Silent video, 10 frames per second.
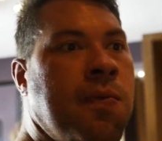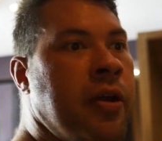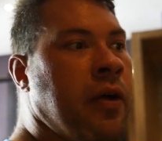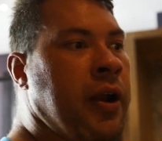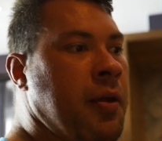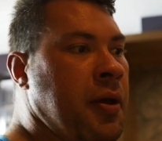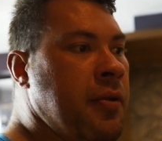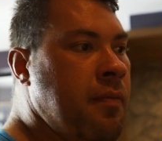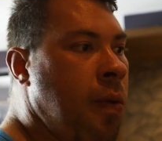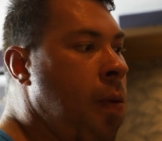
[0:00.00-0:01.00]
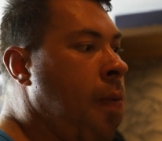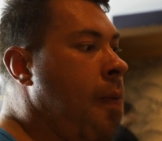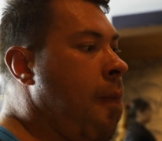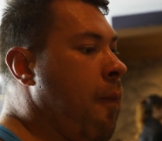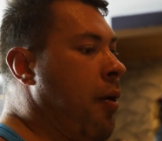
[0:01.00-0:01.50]
You know what I mean?
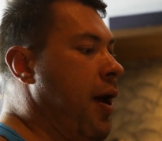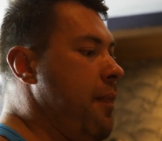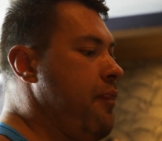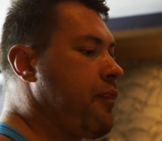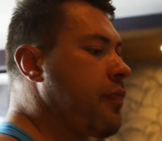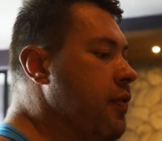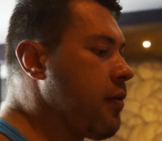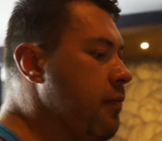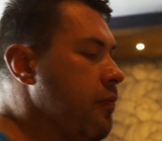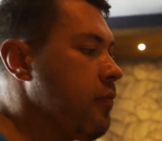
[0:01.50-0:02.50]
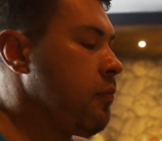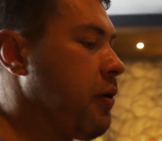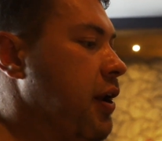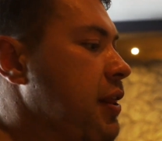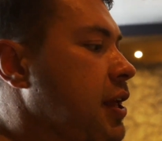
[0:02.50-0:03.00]
But
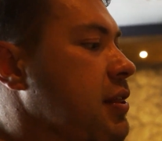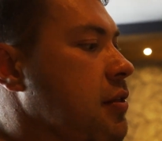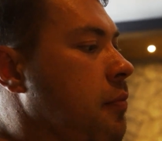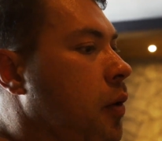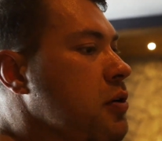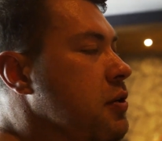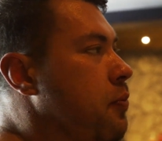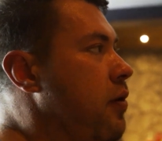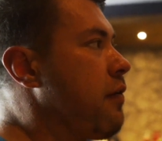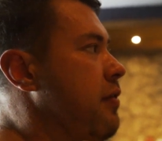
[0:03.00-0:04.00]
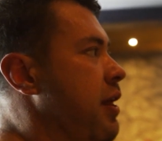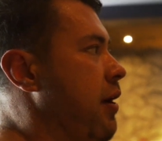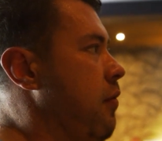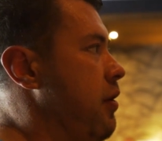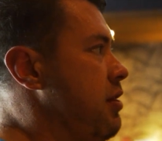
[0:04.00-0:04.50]
I think the most important
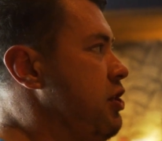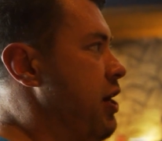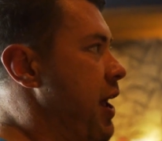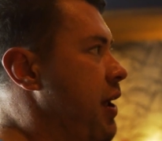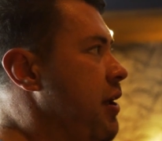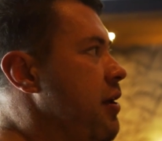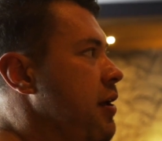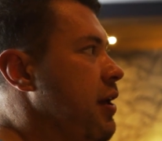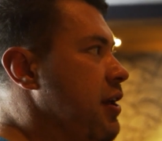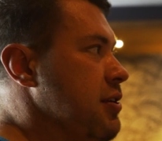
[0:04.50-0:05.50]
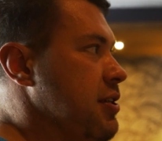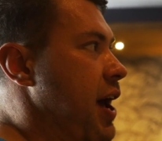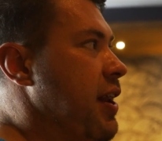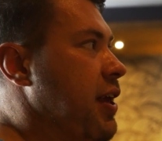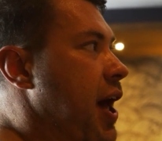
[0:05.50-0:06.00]
thing with Jay is
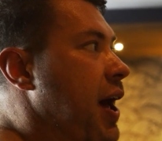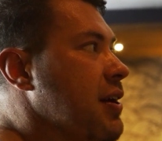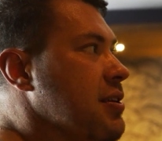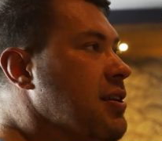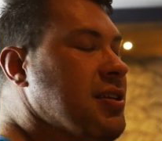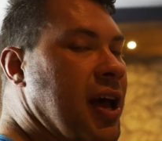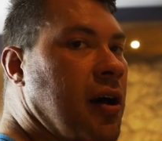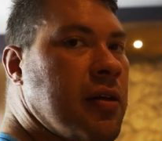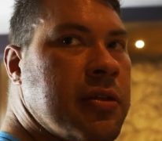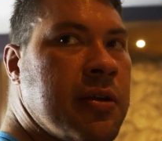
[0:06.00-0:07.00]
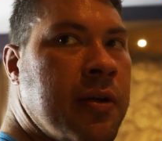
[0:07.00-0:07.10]
that he has his health.